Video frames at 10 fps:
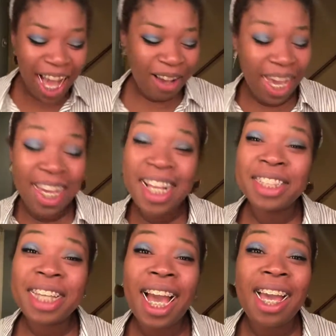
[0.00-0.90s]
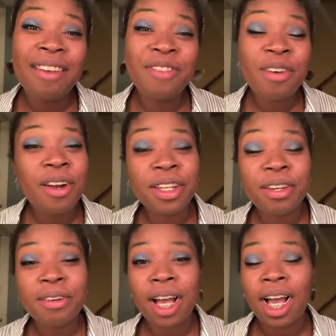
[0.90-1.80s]
Okay, so yeah, if you are
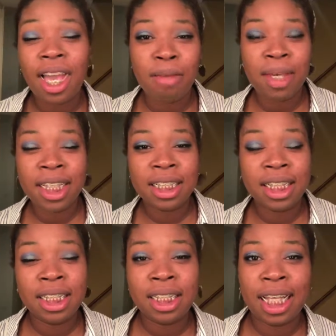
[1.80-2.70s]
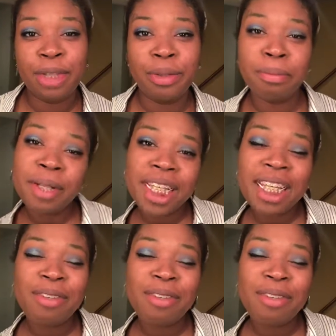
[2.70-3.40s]
new, hi, I'm Ansley. This is That's Really Pretty.